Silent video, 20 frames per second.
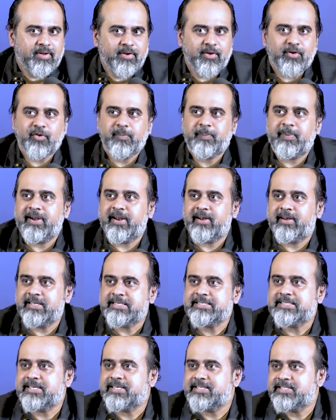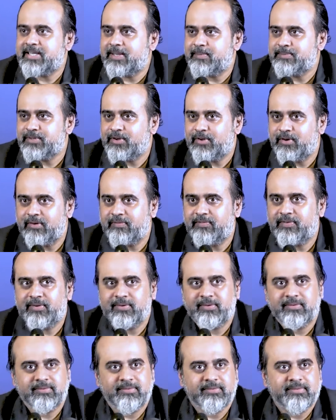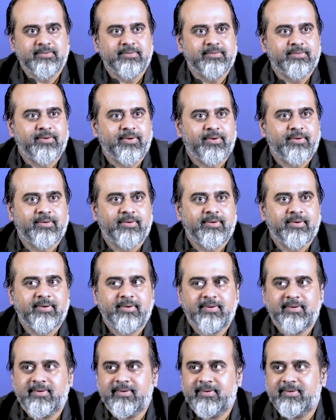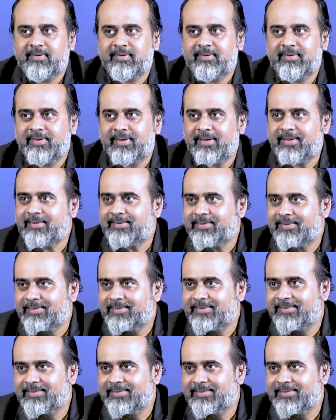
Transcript: You look pretty decent chaps, all of you. Huh?